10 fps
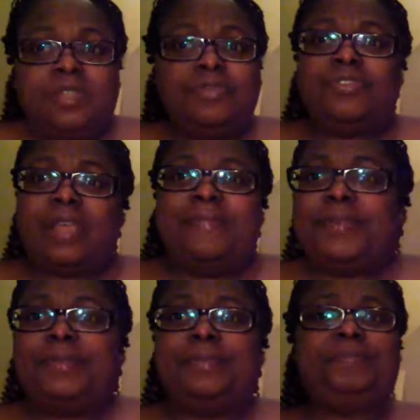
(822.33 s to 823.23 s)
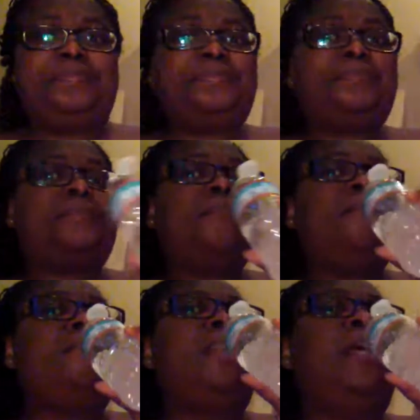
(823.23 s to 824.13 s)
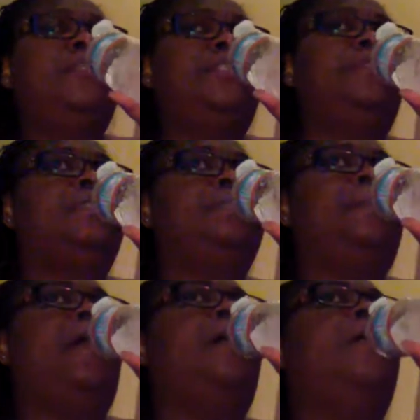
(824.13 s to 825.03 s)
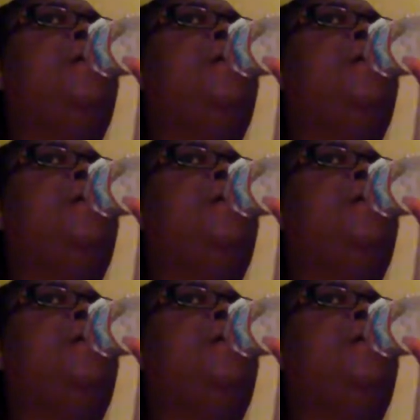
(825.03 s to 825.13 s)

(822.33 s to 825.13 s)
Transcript: do what you have to do and do it with a smile.